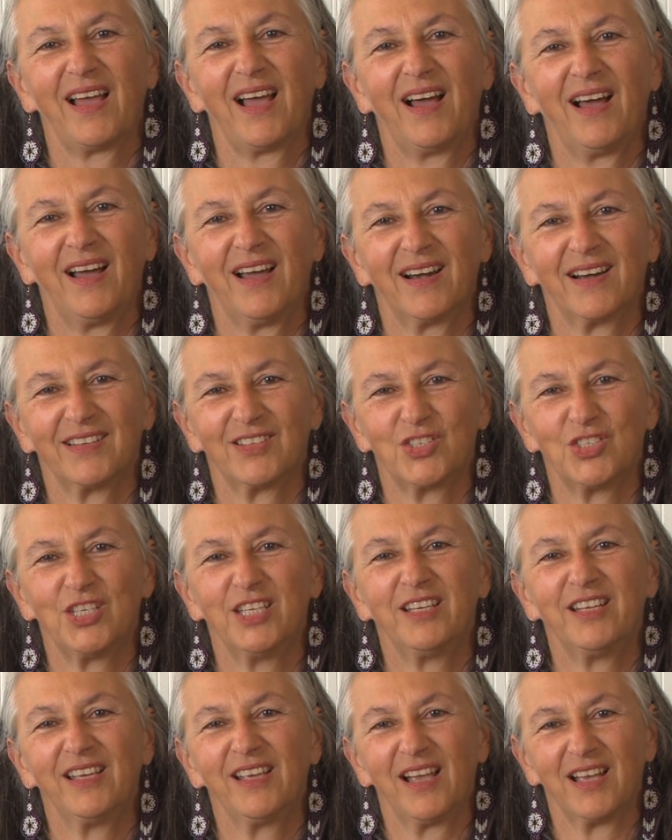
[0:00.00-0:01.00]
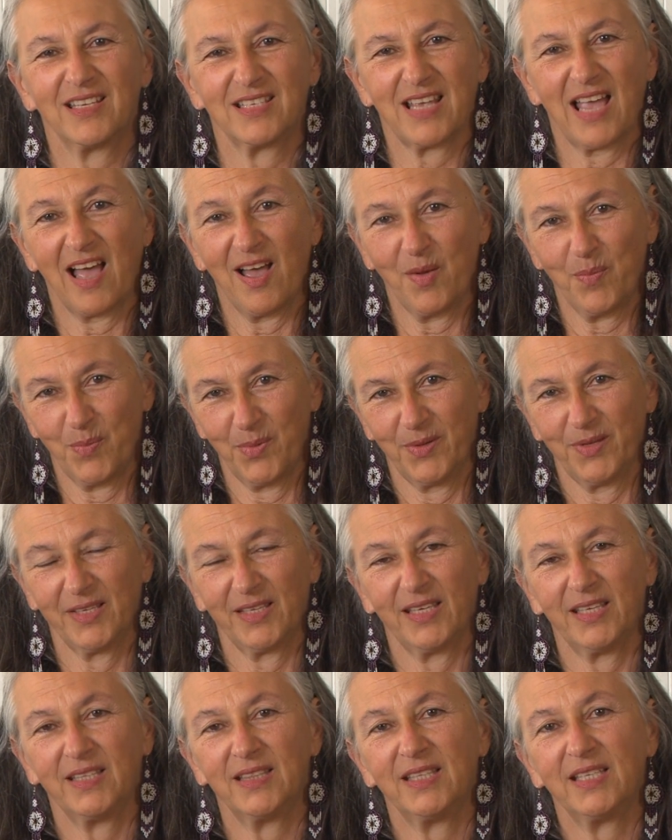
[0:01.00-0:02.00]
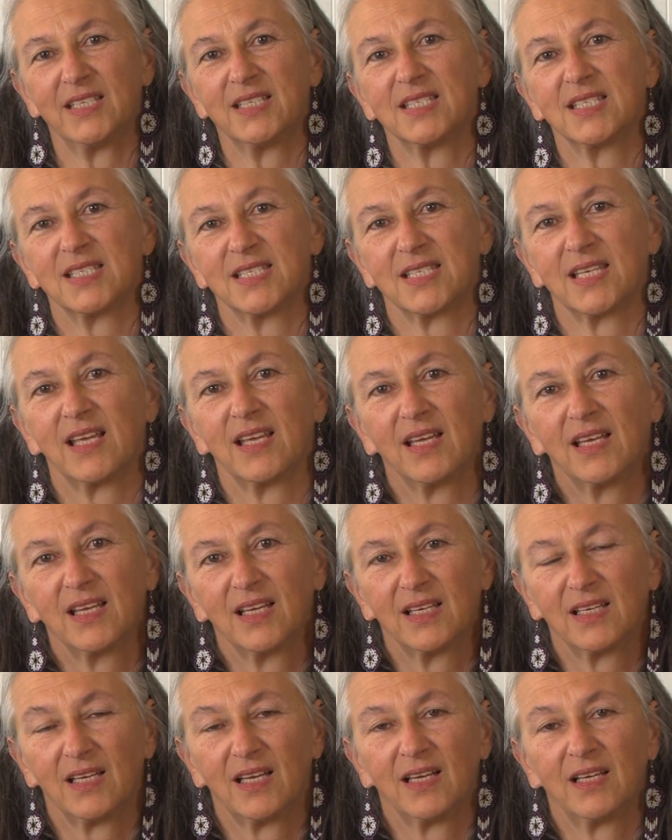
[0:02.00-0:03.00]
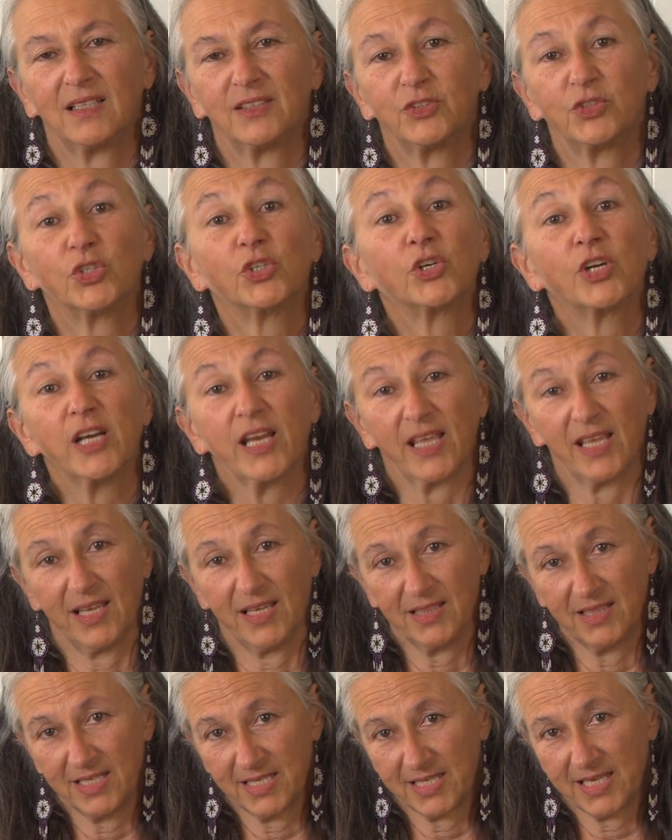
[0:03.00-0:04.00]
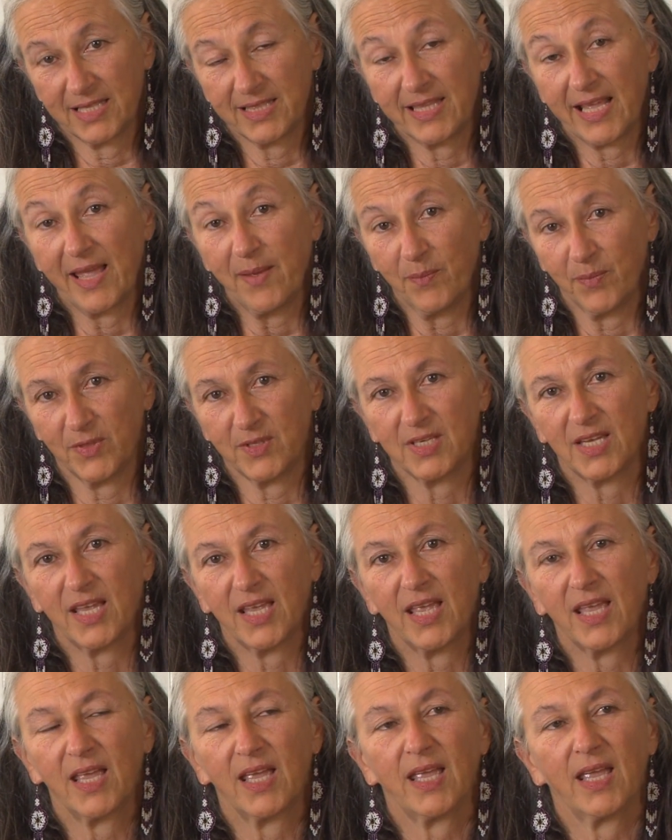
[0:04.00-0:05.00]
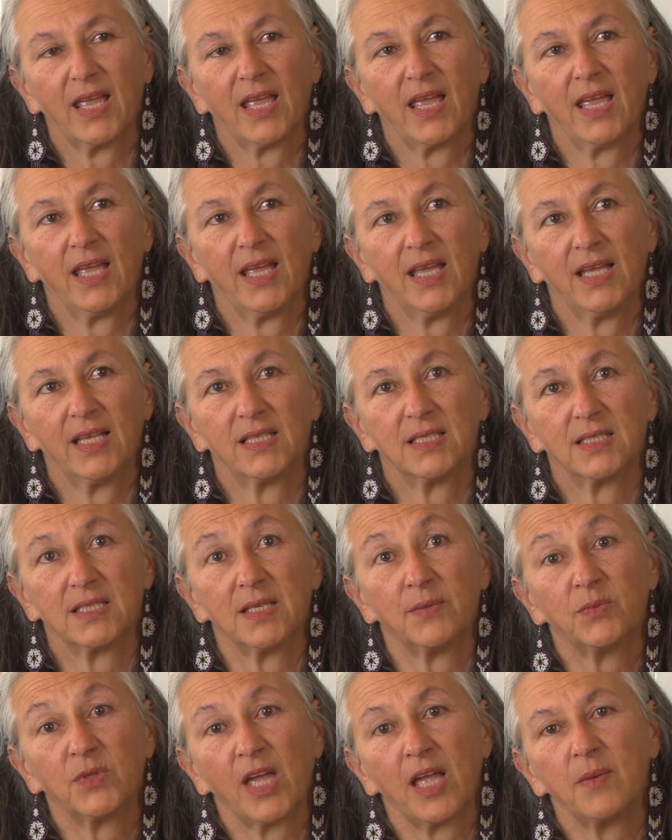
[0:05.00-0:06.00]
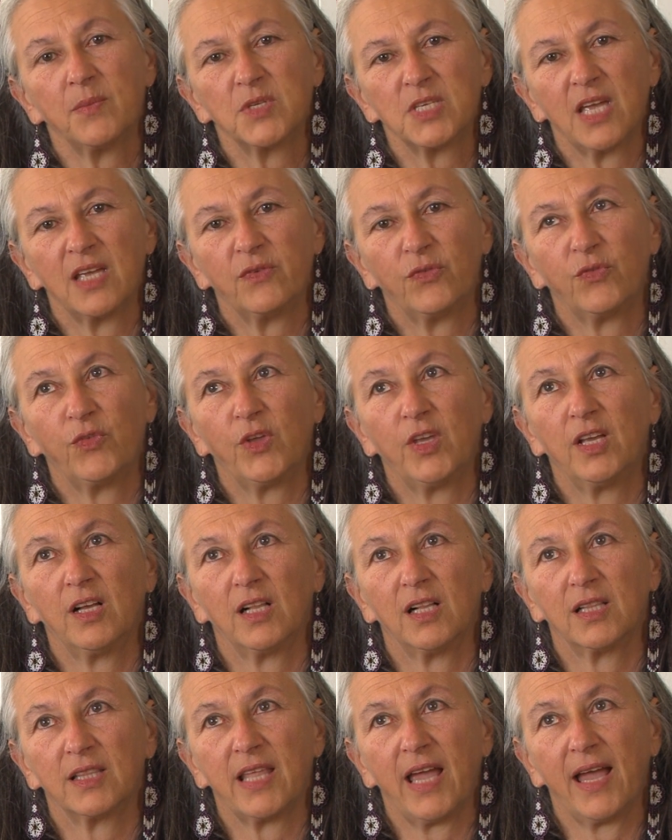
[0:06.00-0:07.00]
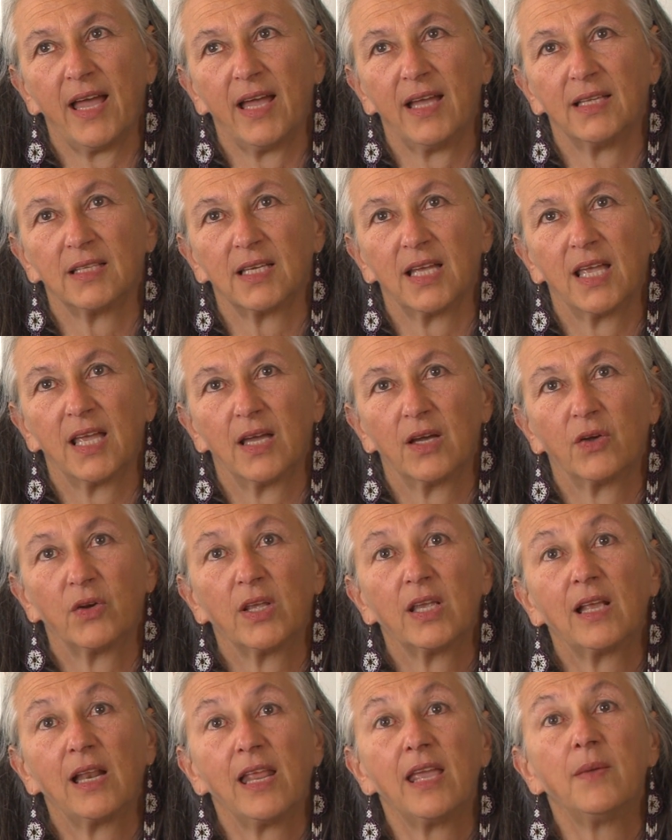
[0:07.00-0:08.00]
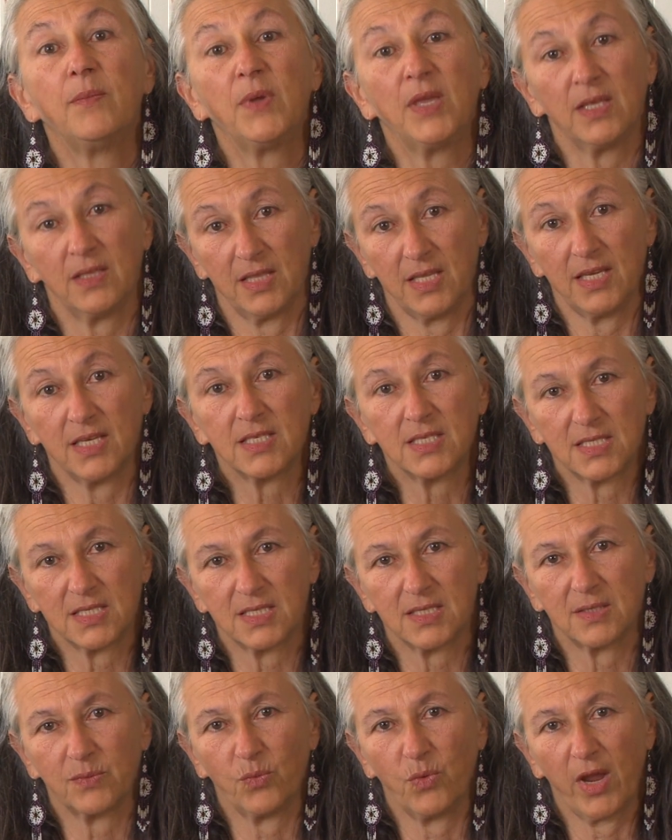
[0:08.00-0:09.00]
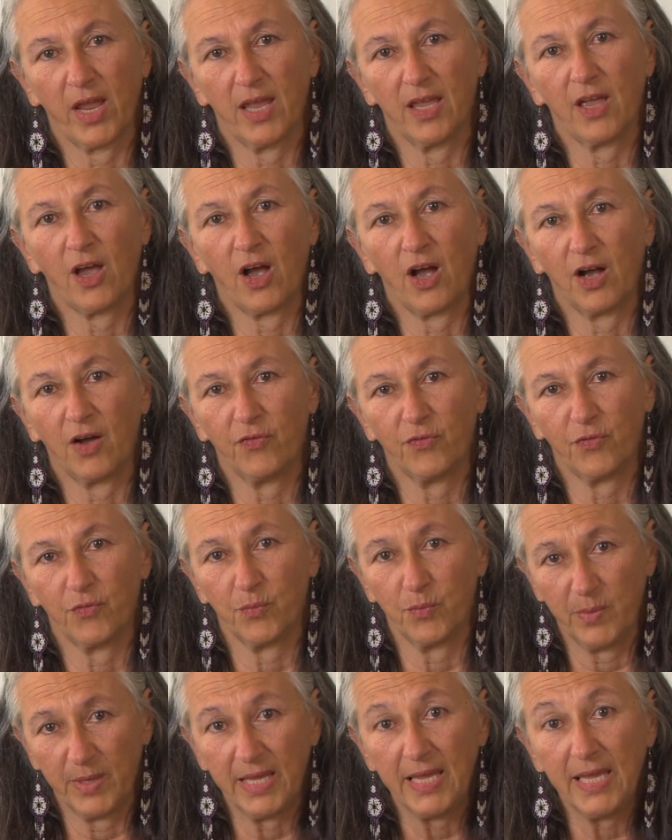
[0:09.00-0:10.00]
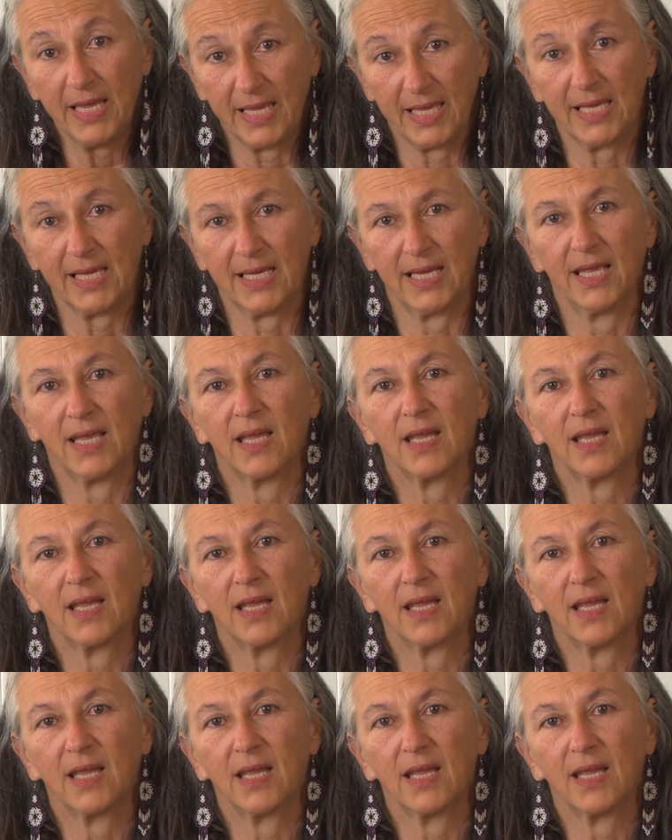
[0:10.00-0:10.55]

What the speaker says: are cheering us up in this journey, in this attempt. And sometimes I feel that reclaiming this way of being